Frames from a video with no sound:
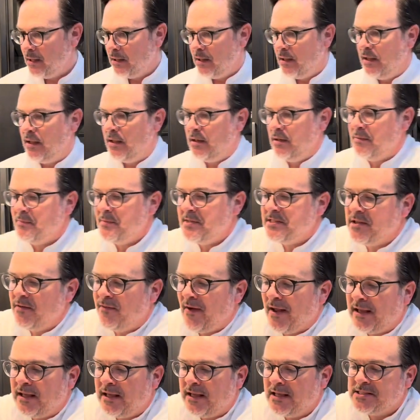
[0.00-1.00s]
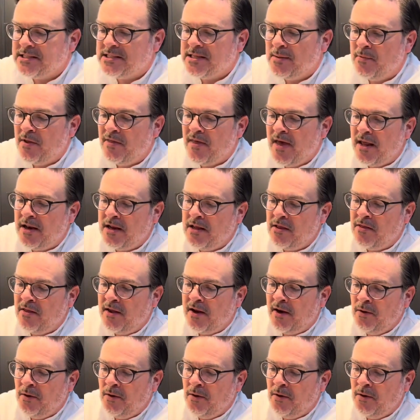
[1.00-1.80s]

and let me see if I can get some of that in